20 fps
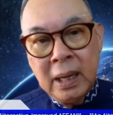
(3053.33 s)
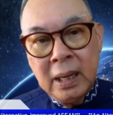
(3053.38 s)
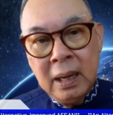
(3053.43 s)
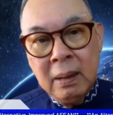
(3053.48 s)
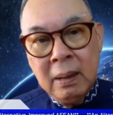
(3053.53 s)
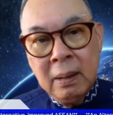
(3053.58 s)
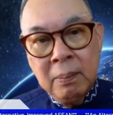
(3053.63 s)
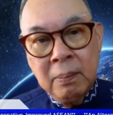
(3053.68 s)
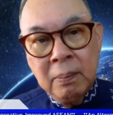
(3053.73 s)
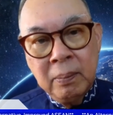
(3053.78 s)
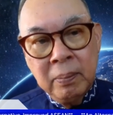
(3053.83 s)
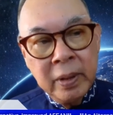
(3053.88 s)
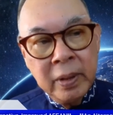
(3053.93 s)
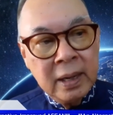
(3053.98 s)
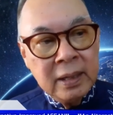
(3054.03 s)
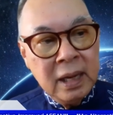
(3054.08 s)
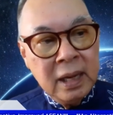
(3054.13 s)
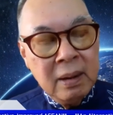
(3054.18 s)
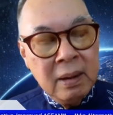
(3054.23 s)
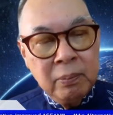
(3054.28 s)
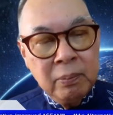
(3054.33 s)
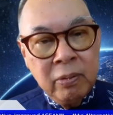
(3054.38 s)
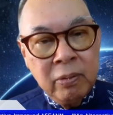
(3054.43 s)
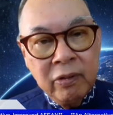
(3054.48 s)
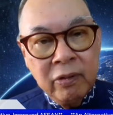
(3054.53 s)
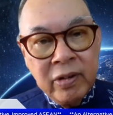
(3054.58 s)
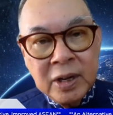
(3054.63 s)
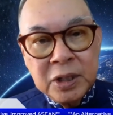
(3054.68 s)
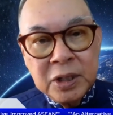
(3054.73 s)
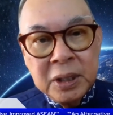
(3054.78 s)
many, I think,
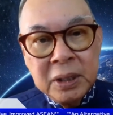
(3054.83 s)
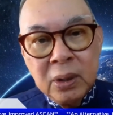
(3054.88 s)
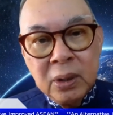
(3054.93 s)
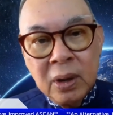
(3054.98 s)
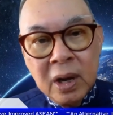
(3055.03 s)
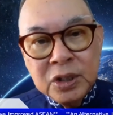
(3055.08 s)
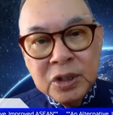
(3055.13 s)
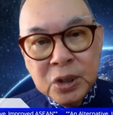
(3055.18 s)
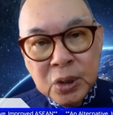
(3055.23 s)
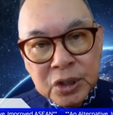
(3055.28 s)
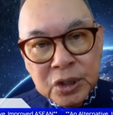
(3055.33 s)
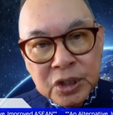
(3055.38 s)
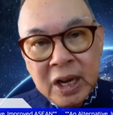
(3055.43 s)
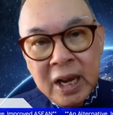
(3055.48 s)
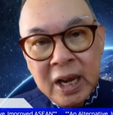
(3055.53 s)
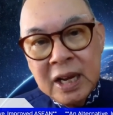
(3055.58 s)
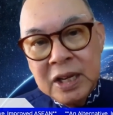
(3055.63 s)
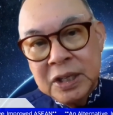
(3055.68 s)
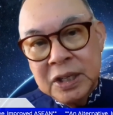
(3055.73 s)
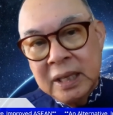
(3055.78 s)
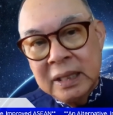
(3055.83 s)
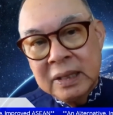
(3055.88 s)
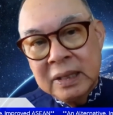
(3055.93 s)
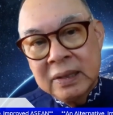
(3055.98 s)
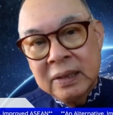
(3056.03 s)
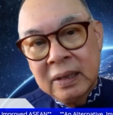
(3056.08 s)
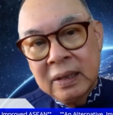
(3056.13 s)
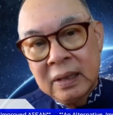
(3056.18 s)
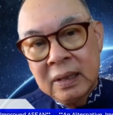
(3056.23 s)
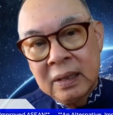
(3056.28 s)
professional
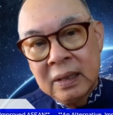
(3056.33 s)
association